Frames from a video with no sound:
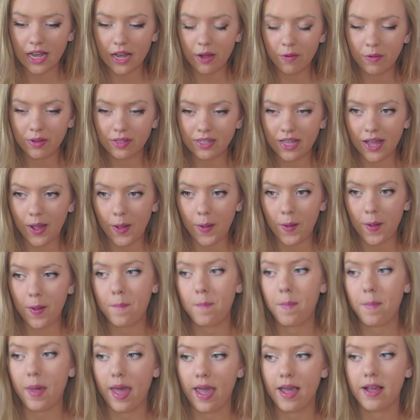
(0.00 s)
I was at a
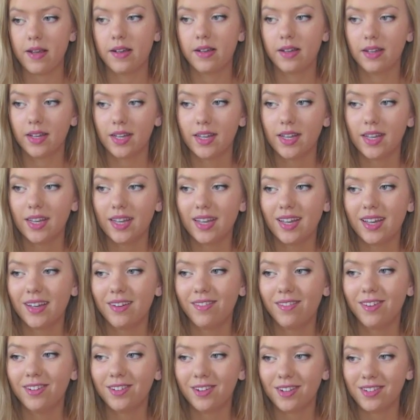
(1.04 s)
bank,
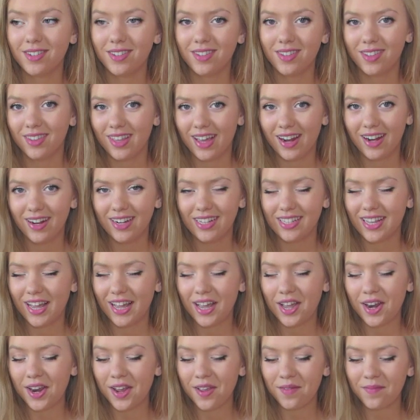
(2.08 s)
which wasn't that
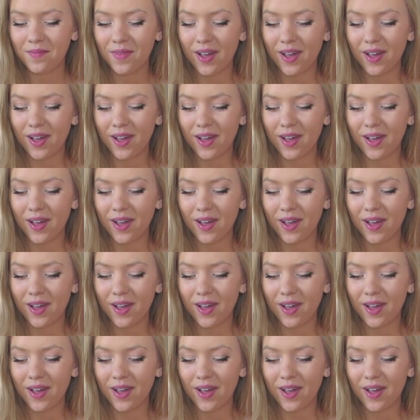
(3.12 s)
exciting,